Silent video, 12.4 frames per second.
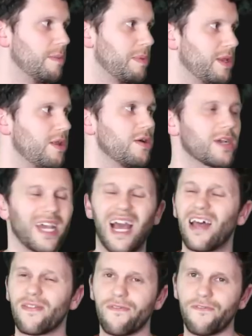But look
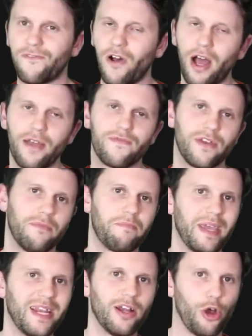at the five that are
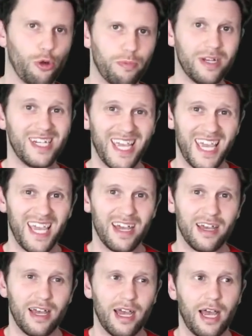being opened
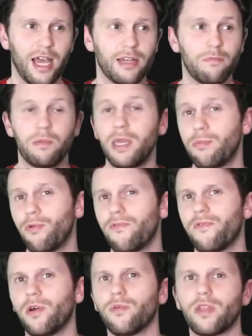here, and people
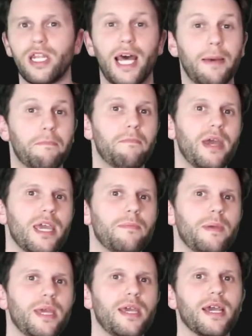feel that that may
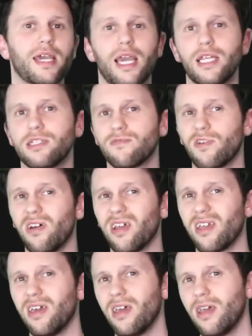be a case of
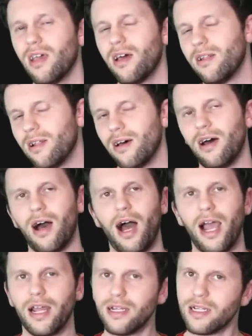going, look, I